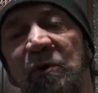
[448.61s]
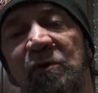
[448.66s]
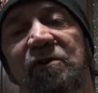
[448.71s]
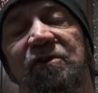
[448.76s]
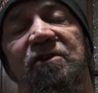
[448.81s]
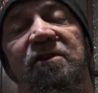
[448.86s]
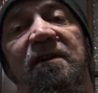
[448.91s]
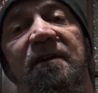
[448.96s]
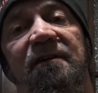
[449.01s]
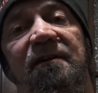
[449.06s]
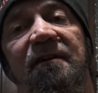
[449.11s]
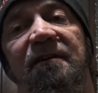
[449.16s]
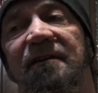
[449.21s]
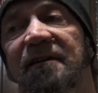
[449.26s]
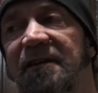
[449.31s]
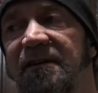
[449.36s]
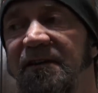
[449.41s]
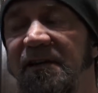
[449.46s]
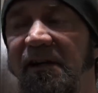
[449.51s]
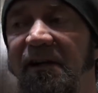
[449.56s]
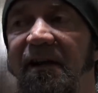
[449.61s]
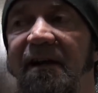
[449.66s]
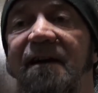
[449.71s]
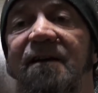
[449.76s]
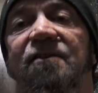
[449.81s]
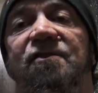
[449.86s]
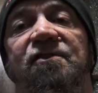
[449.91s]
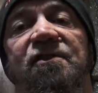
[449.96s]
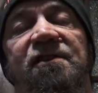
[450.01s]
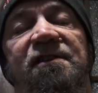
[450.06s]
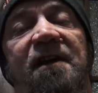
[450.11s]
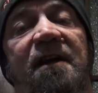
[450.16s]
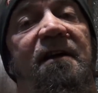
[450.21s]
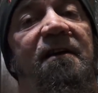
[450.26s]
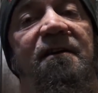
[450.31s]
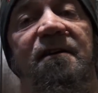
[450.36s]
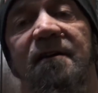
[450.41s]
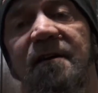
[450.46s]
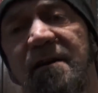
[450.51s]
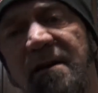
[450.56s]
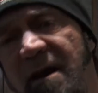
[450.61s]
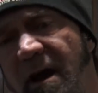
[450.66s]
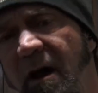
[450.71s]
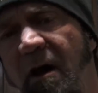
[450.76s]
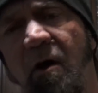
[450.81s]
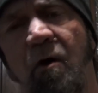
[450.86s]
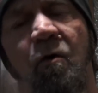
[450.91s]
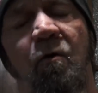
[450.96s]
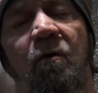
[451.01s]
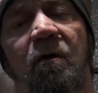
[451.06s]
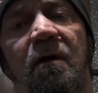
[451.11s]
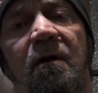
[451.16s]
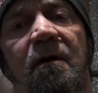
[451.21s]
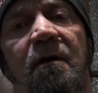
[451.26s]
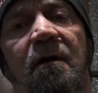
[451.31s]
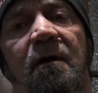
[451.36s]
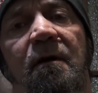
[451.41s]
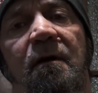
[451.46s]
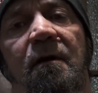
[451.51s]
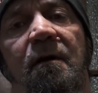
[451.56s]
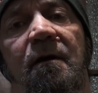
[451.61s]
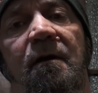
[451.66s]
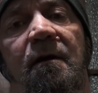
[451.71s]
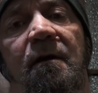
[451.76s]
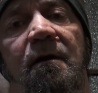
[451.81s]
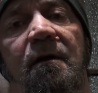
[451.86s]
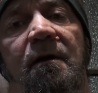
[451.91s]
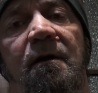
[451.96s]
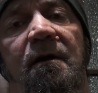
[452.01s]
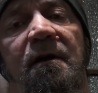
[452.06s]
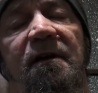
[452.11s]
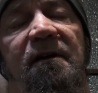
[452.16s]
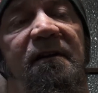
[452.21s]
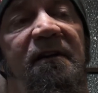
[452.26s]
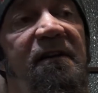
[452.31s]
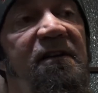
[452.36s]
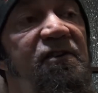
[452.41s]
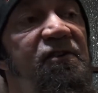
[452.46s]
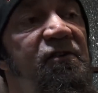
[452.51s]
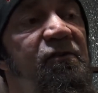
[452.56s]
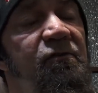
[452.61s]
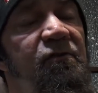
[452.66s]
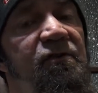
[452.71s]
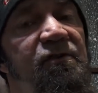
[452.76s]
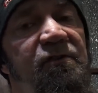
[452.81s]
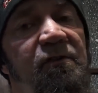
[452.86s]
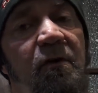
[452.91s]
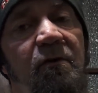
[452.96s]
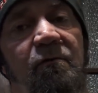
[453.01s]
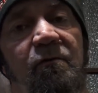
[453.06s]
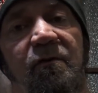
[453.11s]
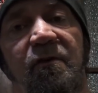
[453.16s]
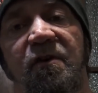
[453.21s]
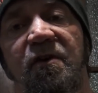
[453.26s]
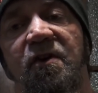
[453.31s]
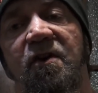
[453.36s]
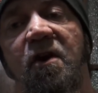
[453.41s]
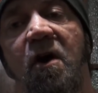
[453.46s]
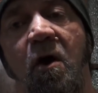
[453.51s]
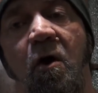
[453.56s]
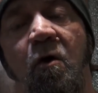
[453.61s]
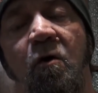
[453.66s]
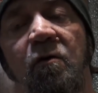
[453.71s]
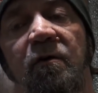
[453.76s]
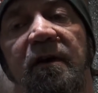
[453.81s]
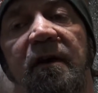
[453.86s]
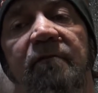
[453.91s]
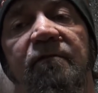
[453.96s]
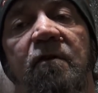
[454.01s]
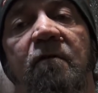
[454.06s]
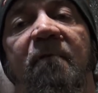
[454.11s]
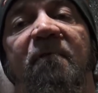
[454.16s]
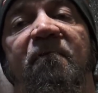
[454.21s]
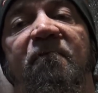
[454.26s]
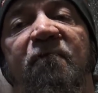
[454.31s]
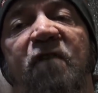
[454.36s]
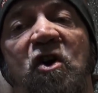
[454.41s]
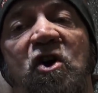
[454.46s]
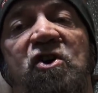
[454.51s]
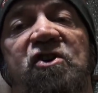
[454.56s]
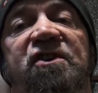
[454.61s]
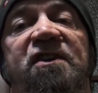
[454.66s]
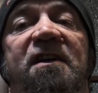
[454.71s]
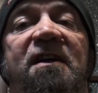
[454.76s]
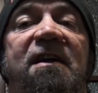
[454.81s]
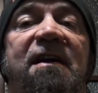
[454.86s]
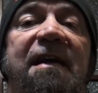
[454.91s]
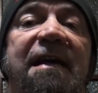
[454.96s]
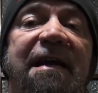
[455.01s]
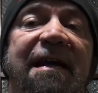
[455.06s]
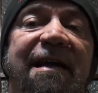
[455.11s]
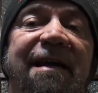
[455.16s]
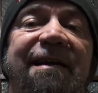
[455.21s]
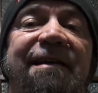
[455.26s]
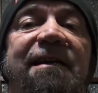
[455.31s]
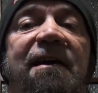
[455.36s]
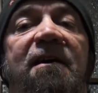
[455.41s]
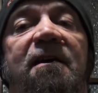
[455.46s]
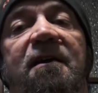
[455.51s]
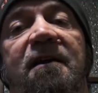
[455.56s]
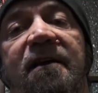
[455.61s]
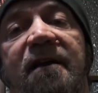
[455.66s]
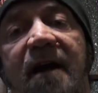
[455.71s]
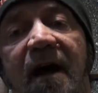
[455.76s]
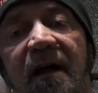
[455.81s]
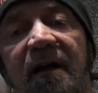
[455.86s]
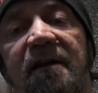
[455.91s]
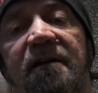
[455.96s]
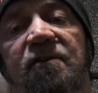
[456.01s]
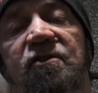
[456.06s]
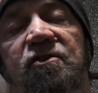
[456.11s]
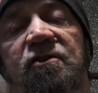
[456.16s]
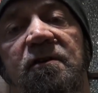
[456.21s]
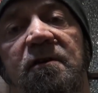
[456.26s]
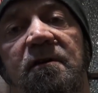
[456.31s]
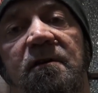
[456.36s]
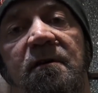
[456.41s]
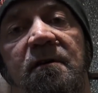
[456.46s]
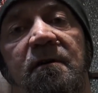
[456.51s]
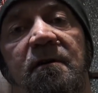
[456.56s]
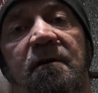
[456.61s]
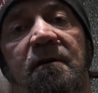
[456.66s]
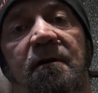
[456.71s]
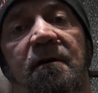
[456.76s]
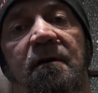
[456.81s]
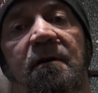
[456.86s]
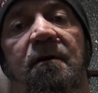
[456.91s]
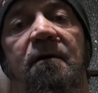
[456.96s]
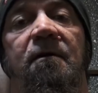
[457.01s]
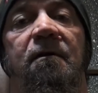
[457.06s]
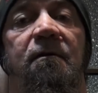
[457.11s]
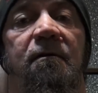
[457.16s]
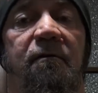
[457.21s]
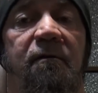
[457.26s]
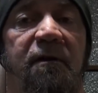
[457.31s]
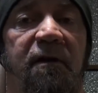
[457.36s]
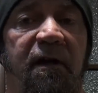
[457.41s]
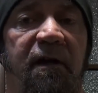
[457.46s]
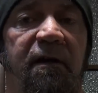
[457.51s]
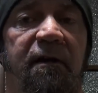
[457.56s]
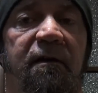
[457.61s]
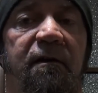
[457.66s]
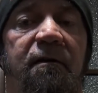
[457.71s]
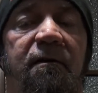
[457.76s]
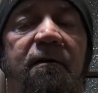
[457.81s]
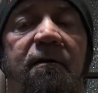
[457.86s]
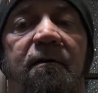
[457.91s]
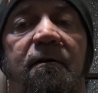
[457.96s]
bullshit that these clowns are saying? No. These dudes don't know. They have no first-hand knowledge. Okay?